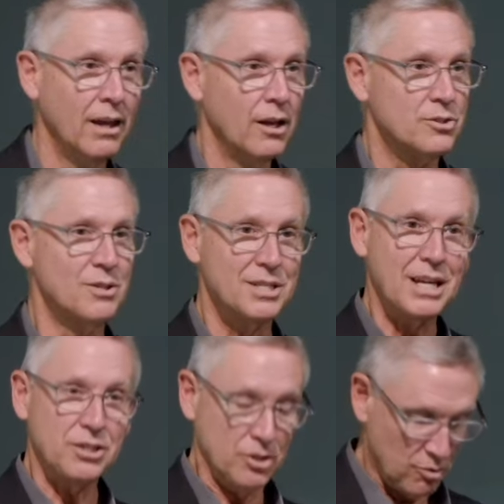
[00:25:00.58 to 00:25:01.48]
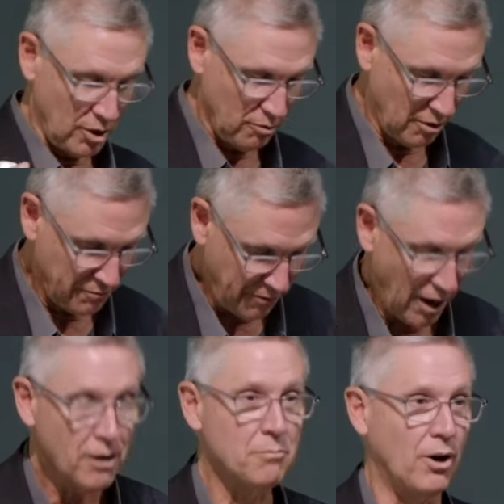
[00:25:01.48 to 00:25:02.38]
So, this 1821
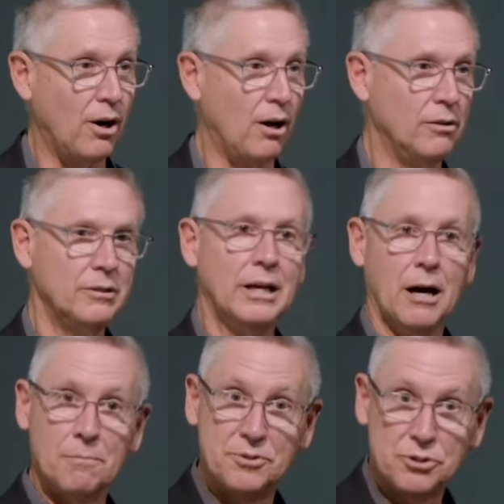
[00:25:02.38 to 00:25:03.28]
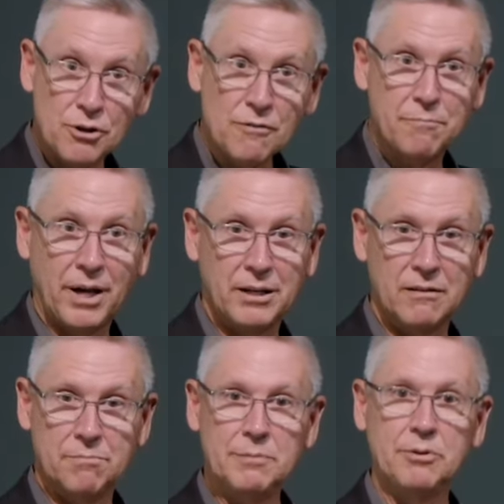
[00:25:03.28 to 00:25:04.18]
fireball, observed by
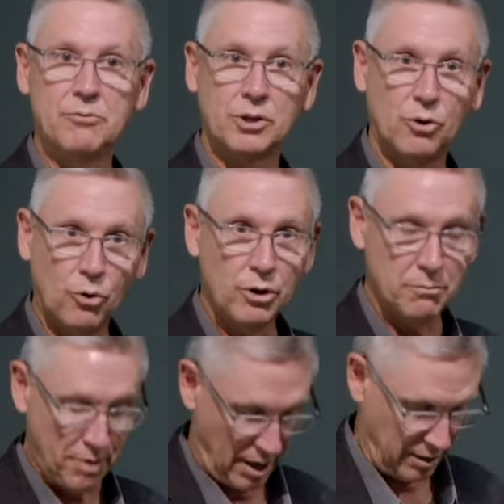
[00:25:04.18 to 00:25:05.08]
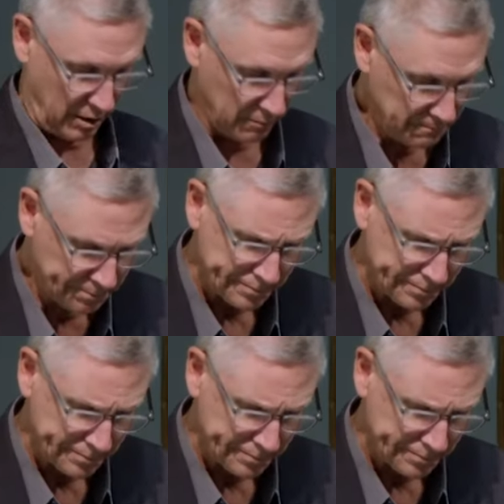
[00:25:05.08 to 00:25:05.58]
native people and recorded by them,